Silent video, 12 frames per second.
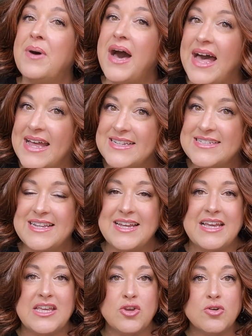But
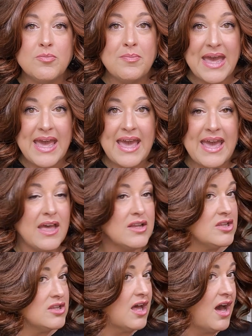you may
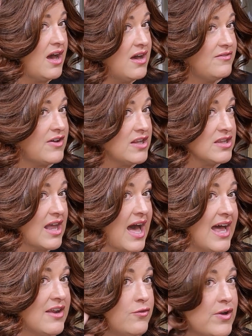love a
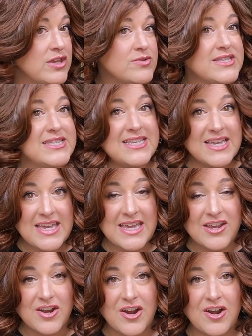lot of what you see
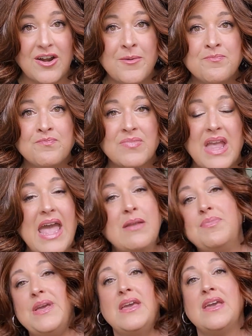here
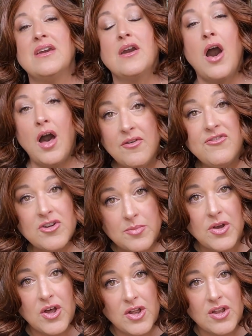and be
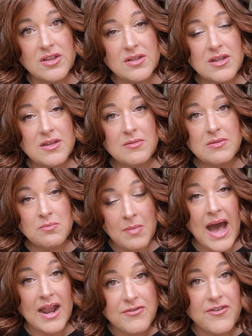comfortable
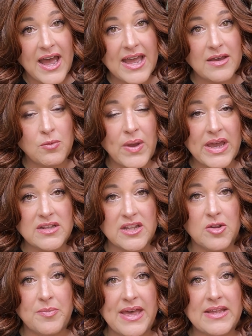modifying a wig a
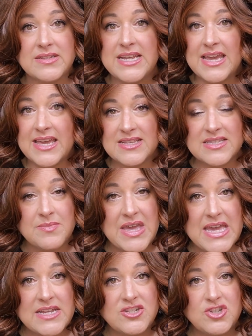little bit, taking some
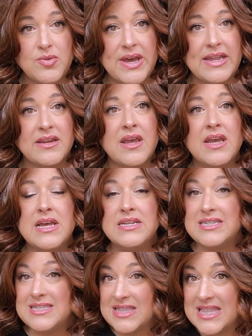heat to it,
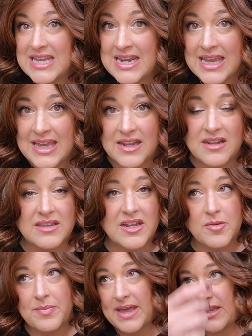thinning it a
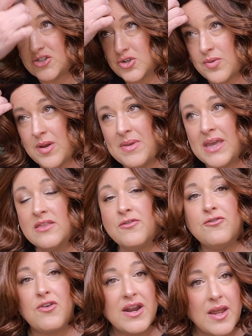little bit, trimming
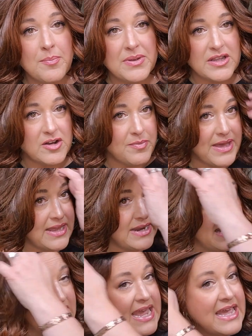the front up a little bit.